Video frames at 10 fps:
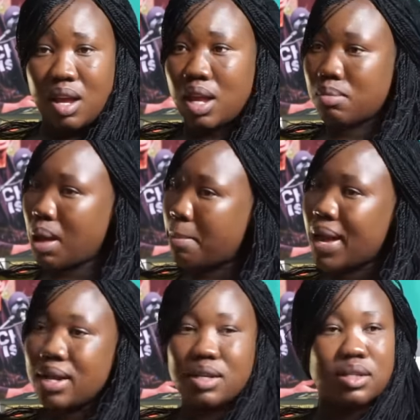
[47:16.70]
In my
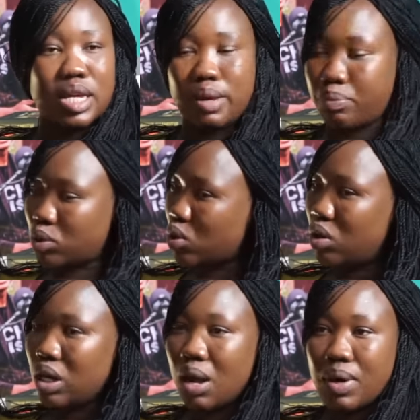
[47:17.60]
mind, escape is
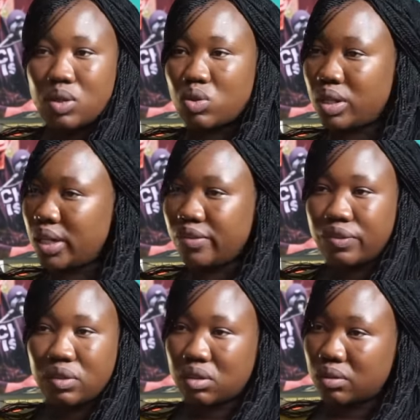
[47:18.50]
calling. I want to
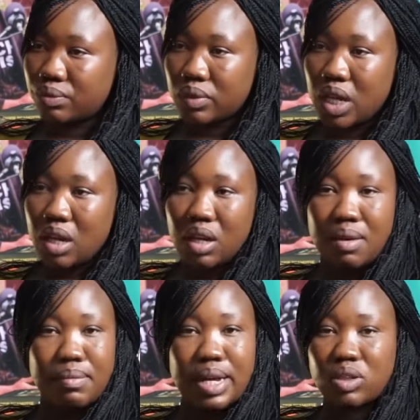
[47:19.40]
leave.
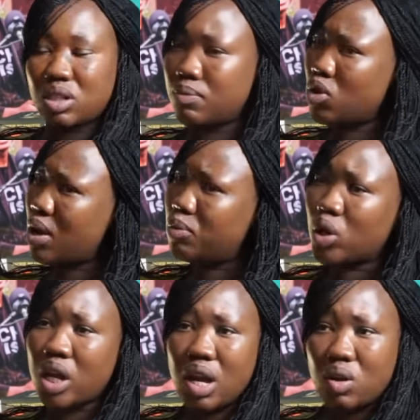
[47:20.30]
I'm like to them, no, I'm
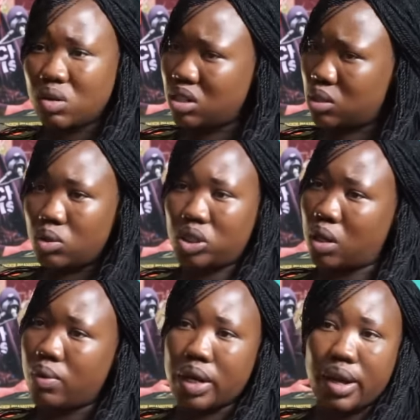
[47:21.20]
okay. I don't need
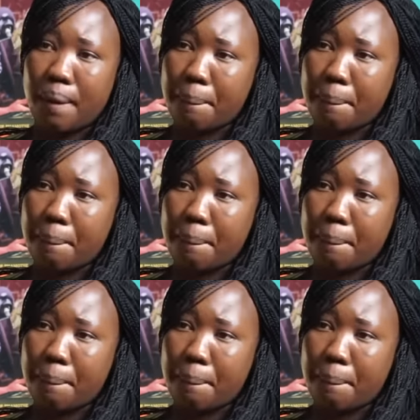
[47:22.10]
social worker.